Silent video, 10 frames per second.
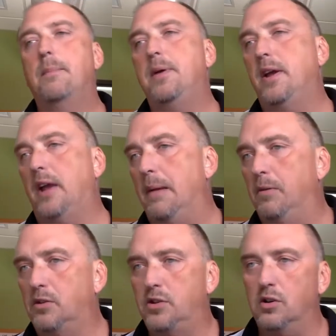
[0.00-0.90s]
being
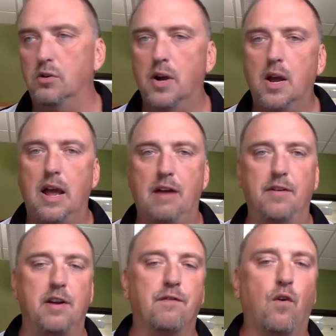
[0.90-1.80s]
able to
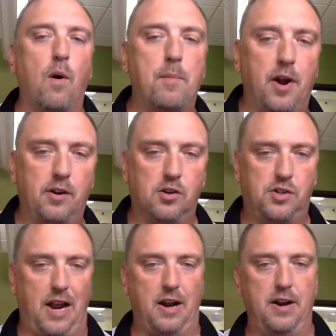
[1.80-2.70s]
have an informed
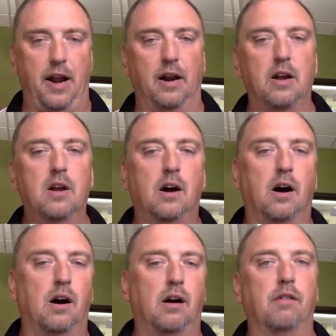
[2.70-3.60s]
understanding
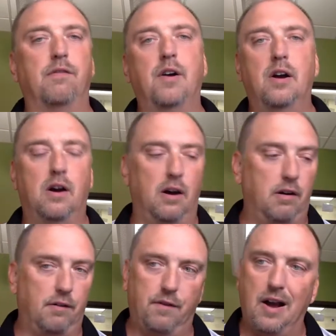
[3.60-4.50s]
of
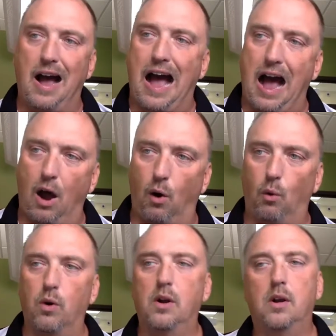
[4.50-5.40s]

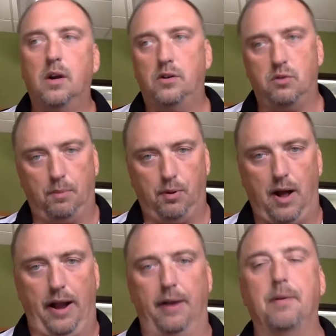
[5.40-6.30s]
how to
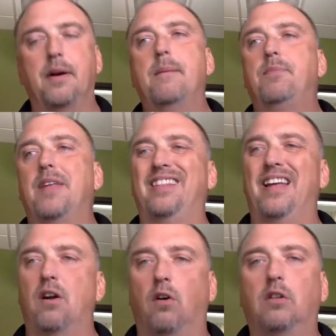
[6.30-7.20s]
apply. And
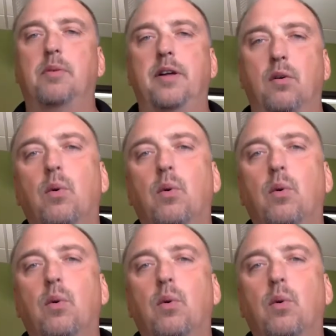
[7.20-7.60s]
then ultimately the